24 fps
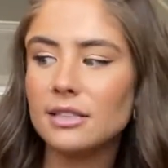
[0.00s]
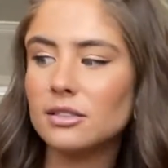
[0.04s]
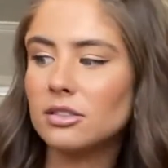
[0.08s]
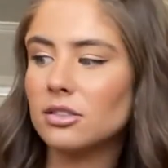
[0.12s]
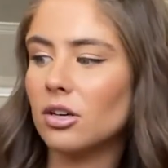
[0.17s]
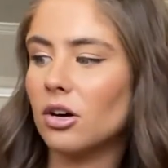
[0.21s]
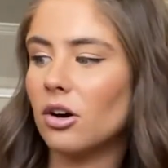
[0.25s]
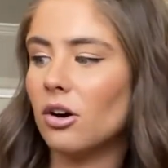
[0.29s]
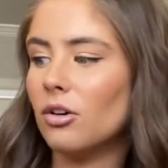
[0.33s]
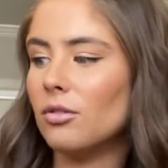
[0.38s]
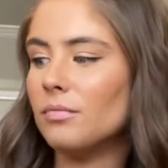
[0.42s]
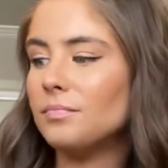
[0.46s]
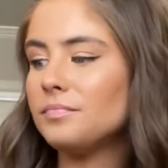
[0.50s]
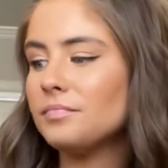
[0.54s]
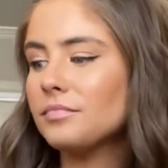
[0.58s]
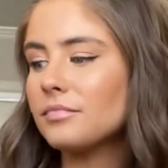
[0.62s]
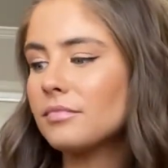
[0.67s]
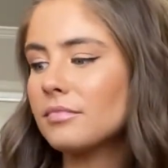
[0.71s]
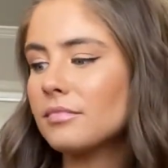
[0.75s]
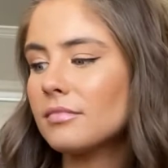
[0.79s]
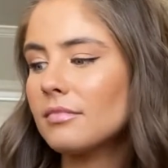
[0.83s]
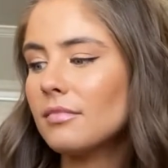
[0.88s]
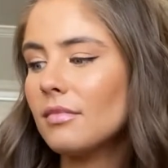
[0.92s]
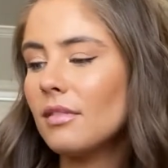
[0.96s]
So
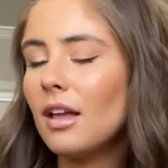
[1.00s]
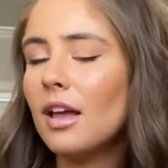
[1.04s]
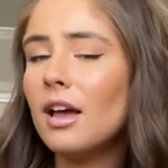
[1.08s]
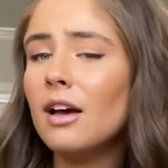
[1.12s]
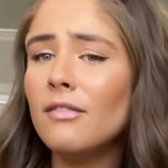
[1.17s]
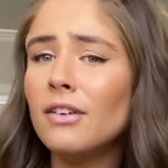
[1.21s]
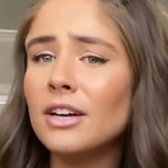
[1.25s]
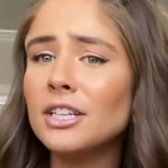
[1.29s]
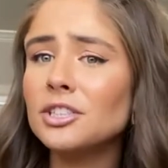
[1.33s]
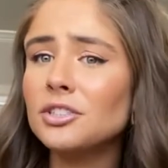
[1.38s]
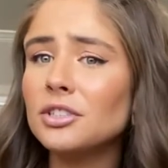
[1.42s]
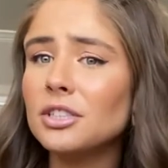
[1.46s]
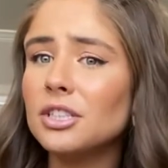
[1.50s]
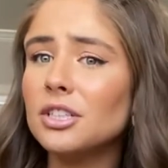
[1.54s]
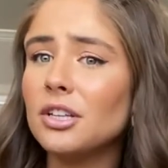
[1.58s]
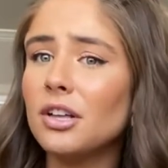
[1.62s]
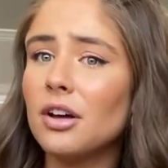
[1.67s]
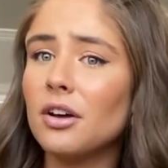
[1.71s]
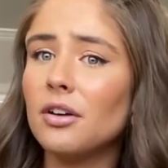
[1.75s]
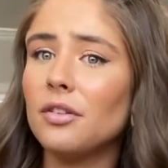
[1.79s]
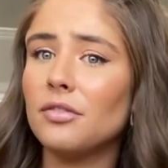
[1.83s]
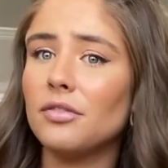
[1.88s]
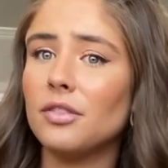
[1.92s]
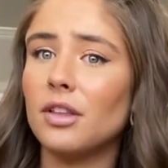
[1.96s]
eventually
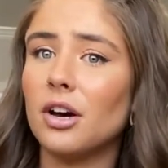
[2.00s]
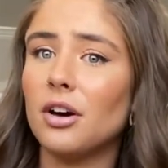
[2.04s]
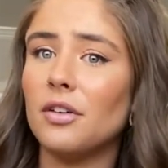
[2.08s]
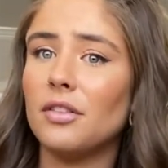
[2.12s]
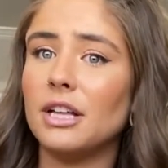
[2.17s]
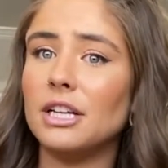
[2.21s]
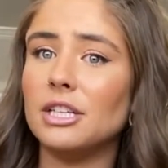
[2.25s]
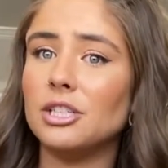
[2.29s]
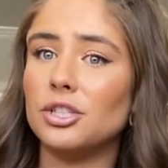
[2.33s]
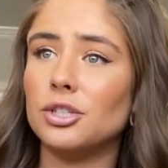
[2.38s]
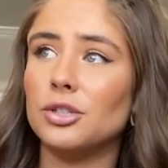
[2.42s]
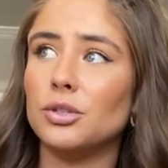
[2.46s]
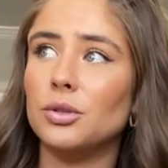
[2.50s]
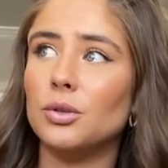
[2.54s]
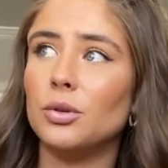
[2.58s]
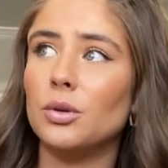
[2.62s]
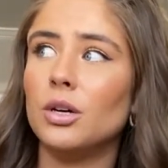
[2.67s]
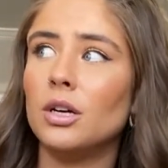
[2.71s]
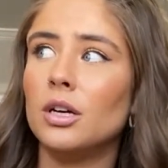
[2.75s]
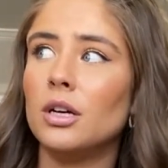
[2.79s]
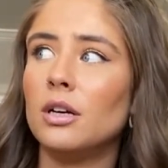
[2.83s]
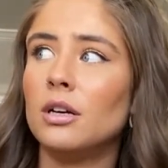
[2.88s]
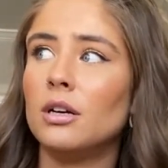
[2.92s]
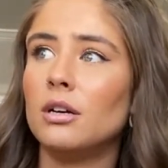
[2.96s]
though they do
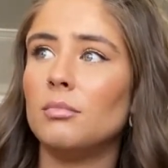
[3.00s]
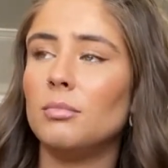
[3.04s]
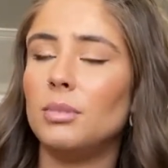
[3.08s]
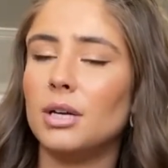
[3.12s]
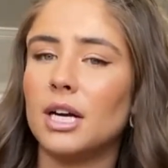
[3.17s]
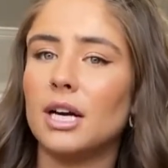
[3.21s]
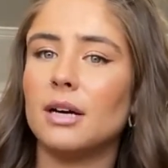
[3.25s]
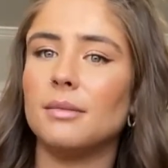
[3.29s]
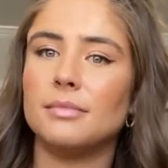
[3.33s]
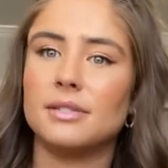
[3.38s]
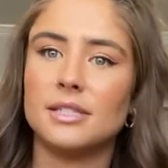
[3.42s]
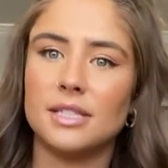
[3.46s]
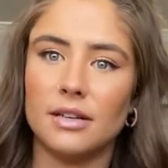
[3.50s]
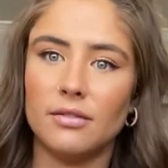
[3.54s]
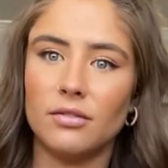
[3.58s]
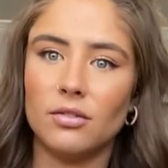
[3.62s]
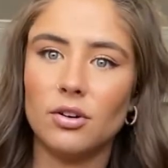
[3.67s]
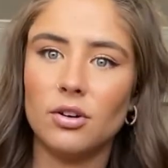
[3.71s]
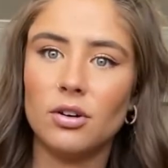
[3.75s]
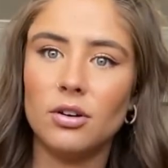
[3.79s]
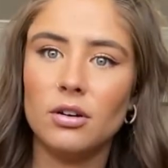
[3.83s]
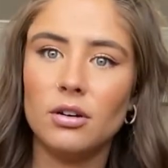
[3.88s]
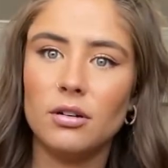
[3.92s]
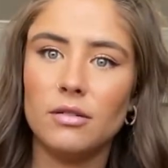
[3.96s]
become
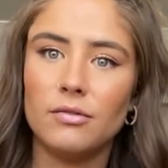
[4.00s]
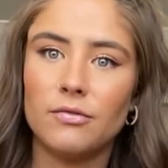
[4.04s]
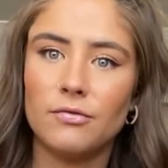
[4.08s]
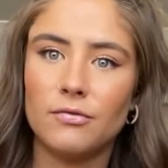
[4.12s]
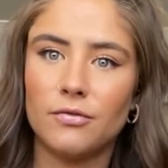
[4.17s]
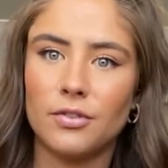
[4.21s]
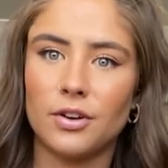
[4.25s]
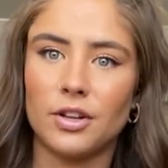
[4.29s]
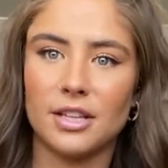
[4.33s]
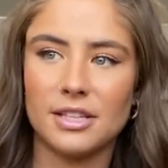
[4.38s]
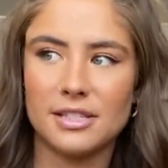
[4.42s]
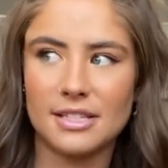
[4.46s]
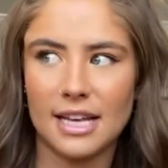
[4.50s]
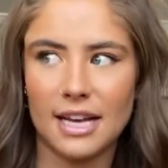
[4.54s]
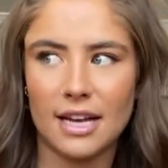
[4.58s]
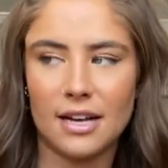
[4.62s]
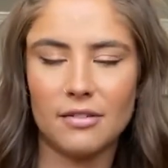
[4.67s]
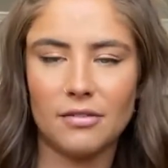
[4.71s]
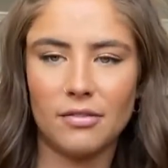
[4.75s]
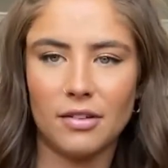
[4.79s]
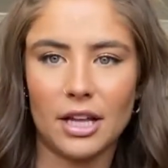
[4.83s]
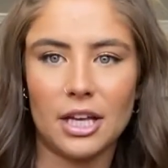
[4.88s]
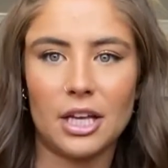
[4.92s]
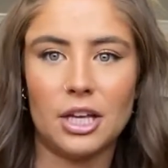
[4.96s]
civil for the sake
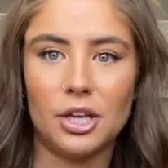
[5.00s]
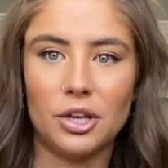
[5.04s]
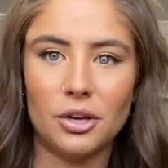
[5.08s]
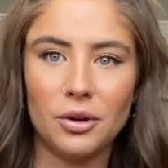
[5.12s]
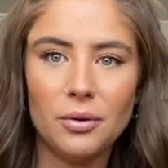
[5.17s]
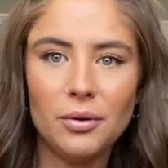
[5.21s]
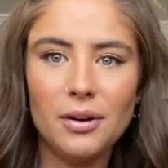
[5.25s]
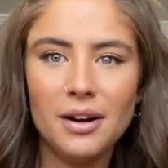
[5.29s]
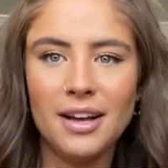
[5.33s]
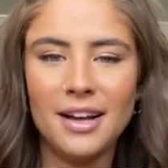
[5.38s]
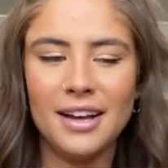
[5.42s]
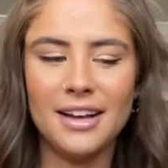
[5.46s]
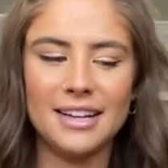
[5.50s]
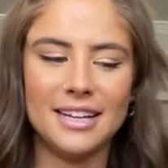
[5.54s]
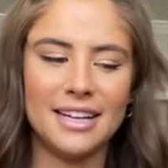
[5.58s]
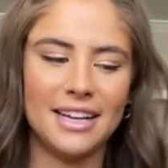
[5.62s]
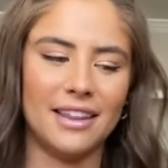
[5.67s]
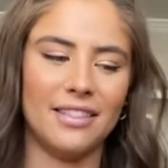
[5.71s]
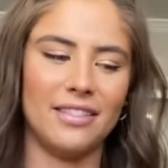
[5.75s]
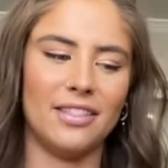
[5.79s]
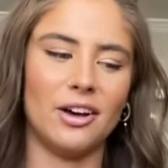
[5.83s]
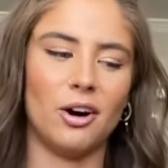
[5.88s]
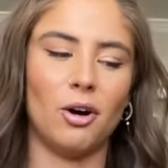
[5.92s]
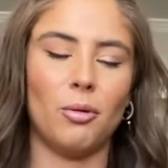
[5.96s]
of like you,
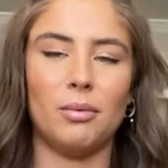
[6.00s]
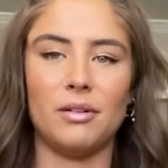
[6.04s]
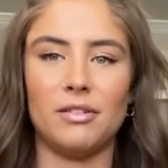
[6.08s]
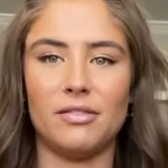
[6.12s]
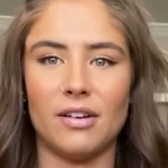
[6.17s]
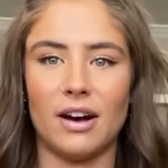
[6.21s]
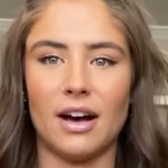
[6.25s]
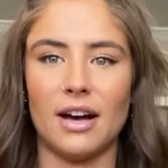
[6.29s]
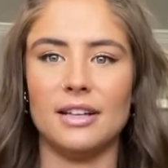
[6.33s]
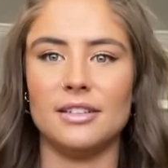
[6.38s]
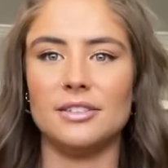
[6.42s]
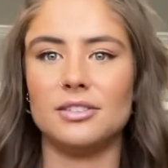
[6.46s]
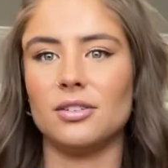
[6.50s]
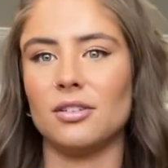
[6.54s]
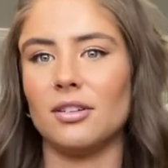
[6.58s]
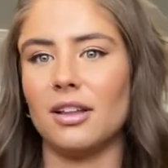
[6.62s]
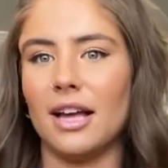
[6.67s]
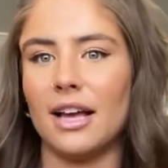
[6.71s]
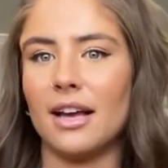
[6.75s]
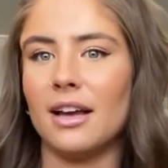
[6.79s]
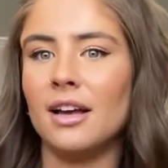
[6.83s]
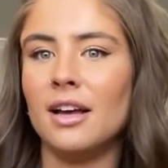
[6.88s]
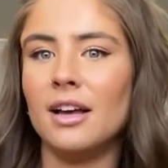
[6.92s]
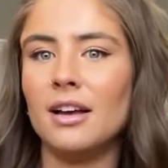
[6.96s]
and they'll be fine. So
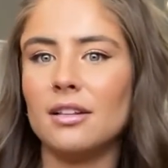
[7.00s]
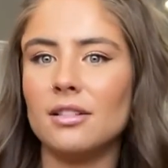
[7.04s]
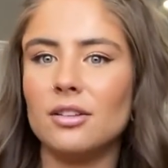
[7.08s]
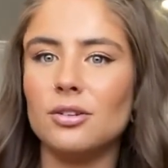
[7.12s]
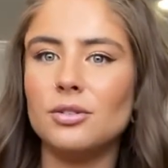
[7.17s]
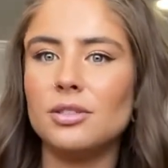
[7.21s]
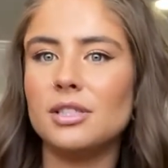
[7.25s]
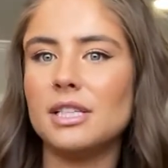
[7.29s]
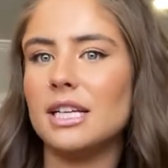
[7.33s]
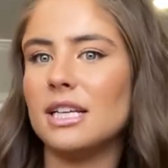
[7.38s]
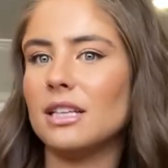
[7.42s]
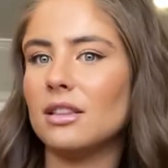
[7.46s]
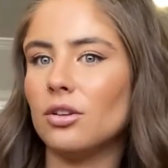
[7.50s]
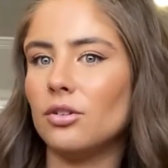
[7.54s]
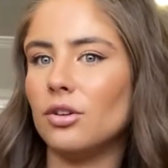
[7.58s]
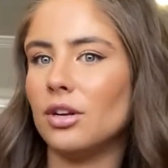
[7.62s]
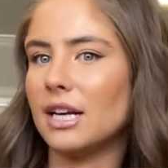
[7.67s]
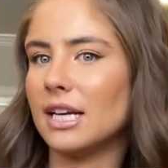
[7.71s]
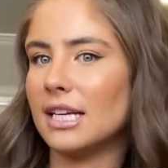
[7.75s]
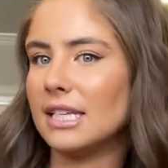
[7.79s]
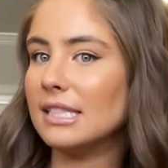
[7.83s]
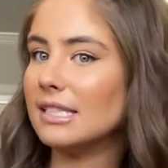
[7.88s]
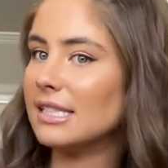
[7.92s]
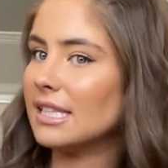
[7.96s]
like, Lucy and Luna
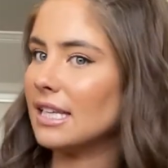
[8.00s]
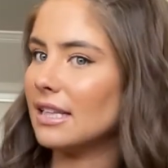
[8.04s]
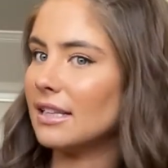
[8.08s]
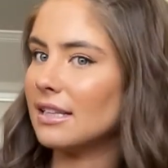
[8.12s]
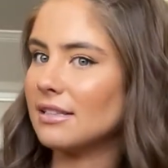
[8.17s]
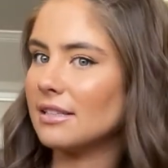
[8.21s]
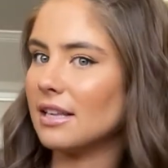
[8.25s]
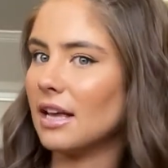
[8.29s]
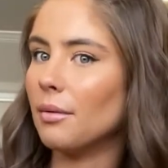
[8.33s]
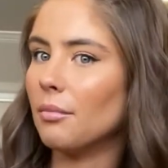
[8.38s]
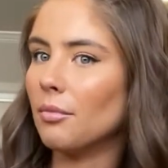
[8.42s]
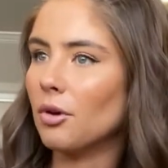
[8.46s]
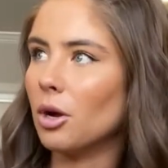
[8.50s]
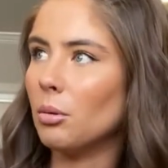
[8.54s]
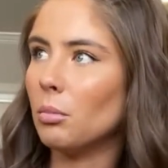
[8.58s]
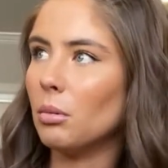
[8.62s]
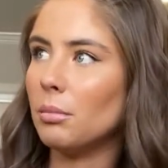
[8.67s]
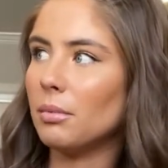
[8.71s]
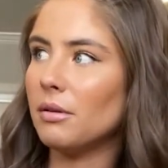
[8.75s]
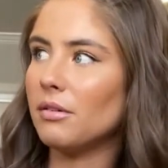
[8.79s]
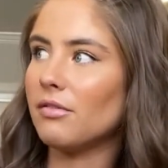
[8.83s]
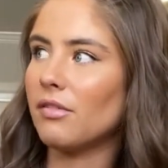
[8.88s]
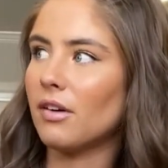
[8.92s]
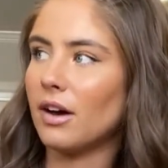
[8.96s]
can sit in the same room and
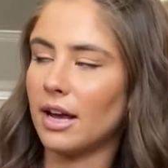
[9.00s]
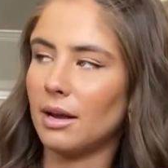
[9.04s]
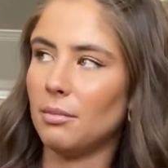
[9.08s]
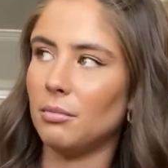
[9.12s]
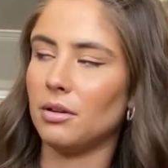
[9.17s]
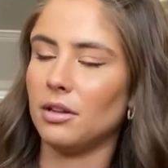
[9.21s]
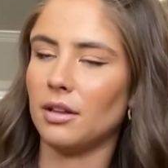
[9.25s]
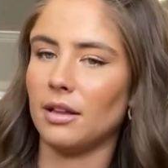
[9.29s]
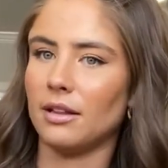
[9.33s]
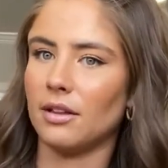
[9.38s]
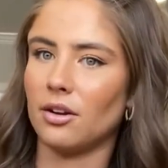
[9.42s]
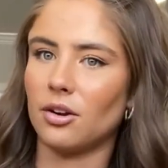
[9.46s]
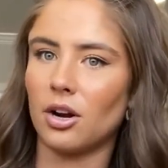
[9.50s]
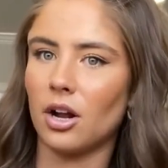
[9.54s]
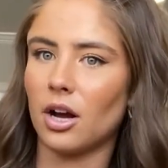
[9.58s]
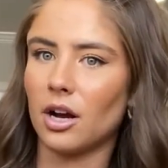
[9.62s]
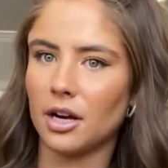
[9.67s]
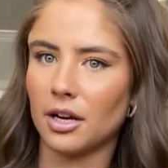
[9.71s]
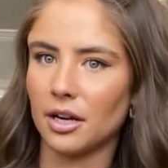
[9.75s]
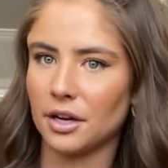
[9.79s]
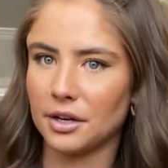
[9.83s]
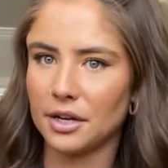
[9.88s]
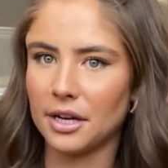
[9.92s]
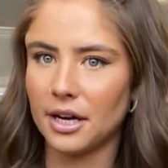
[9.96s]
be fine, but like, they're not
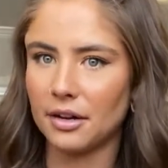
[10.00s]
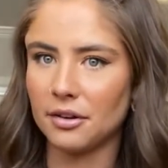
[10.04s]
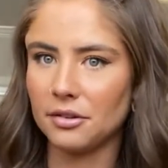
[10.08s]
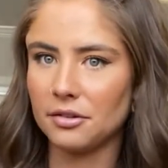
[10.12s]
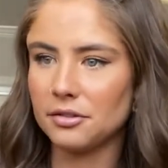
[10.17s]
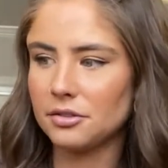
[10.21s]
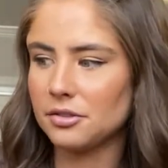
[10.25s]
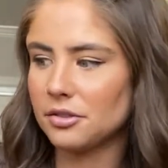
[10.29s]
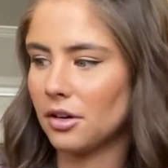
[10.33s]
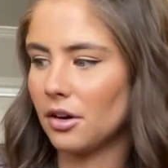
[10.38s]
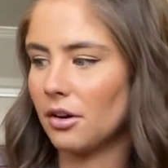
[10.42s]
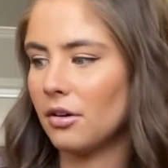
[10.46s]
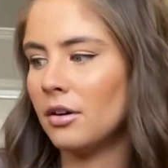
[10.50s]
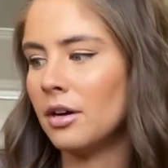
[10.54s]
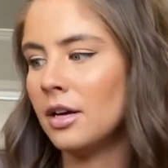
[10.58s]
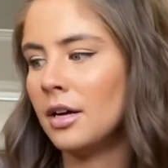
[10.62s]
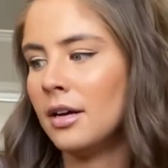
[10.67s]
gonna cuddle. So